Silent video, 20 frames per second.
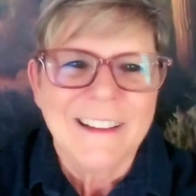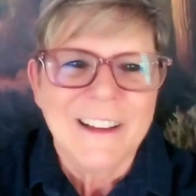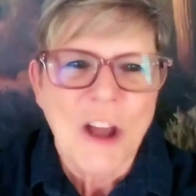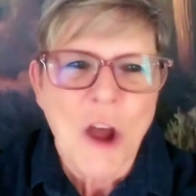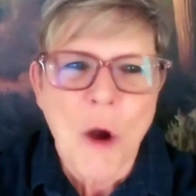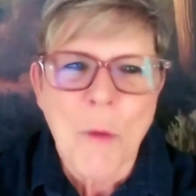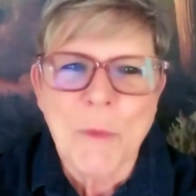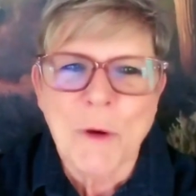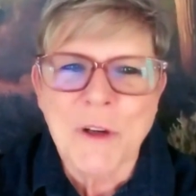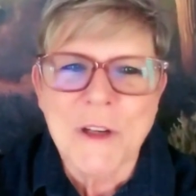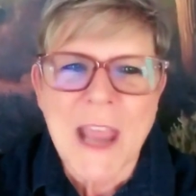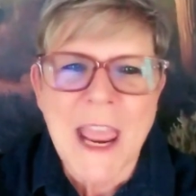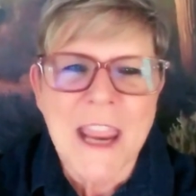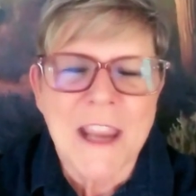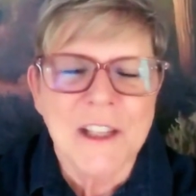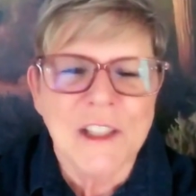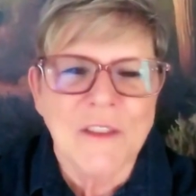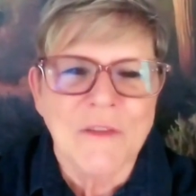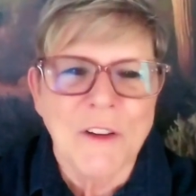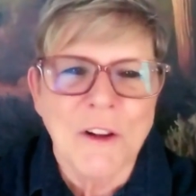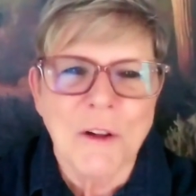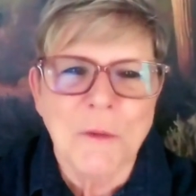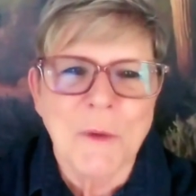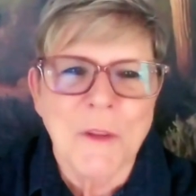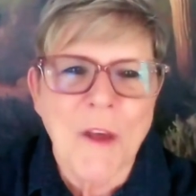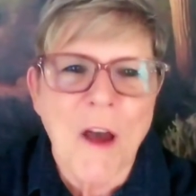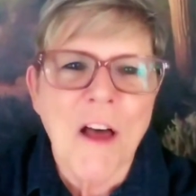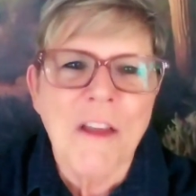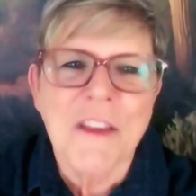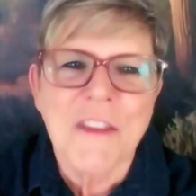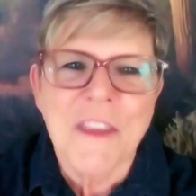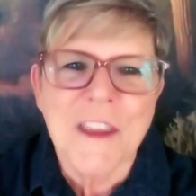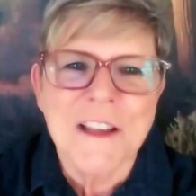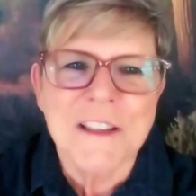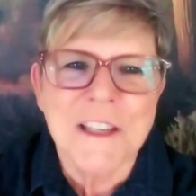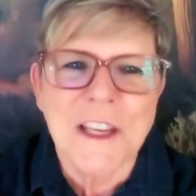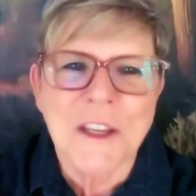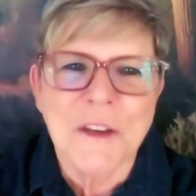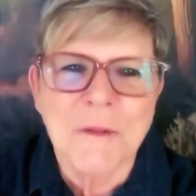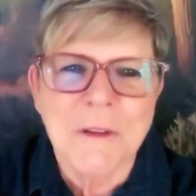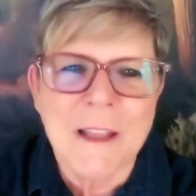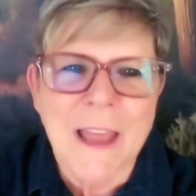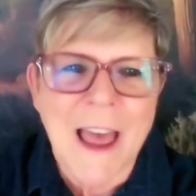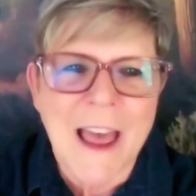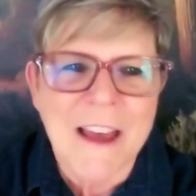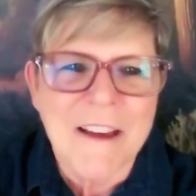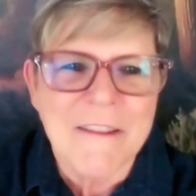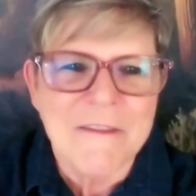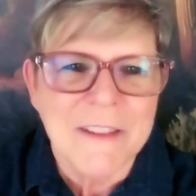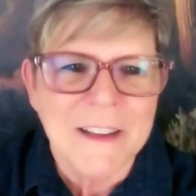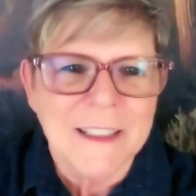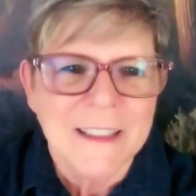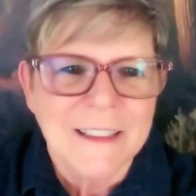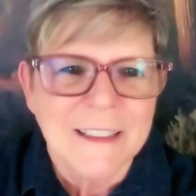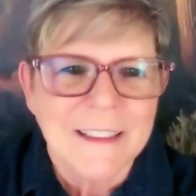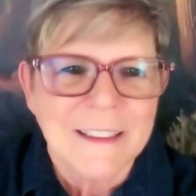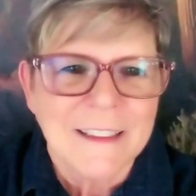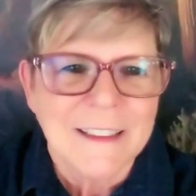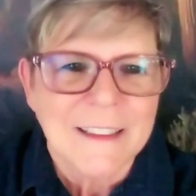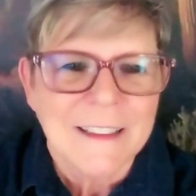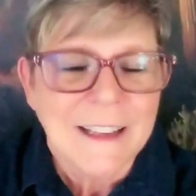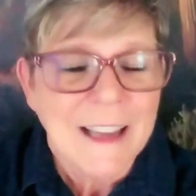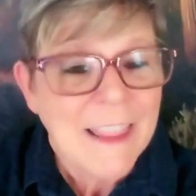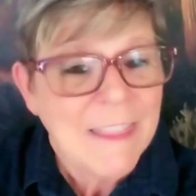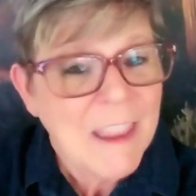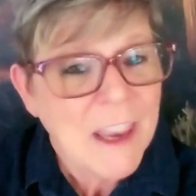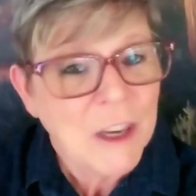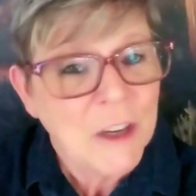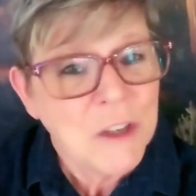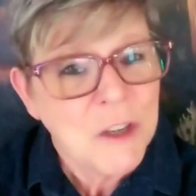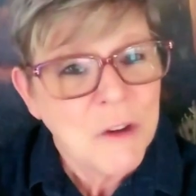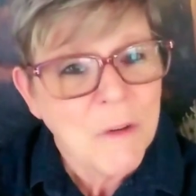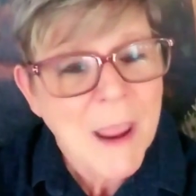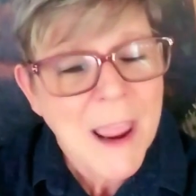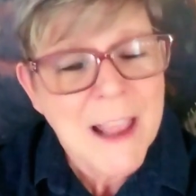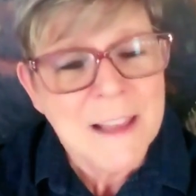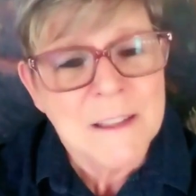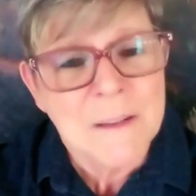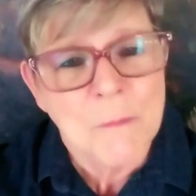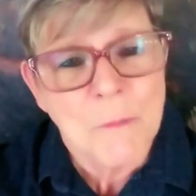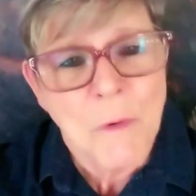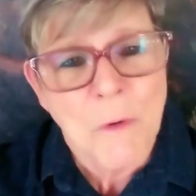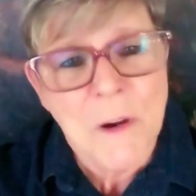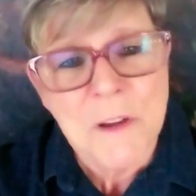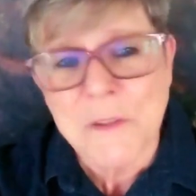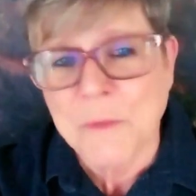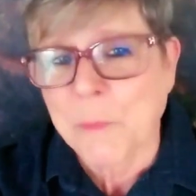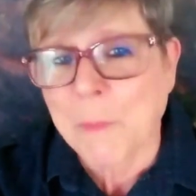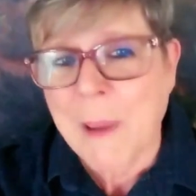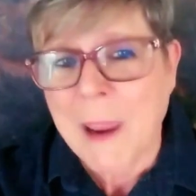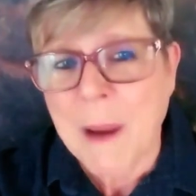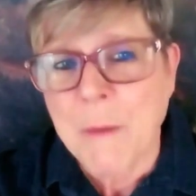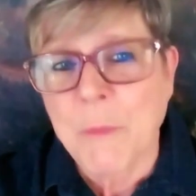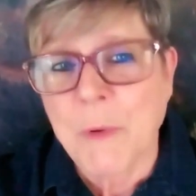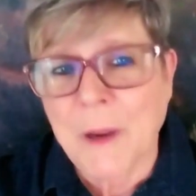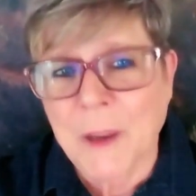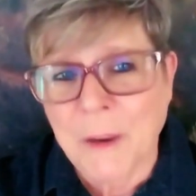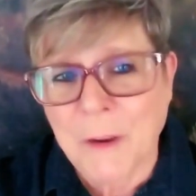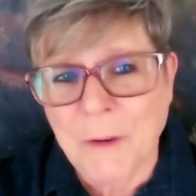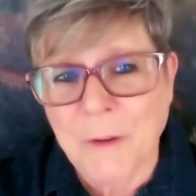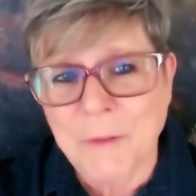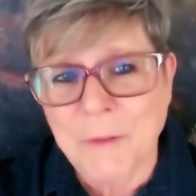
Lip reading: Hope your day is filled with all the things that you love and that your two handsome boys are pampering you.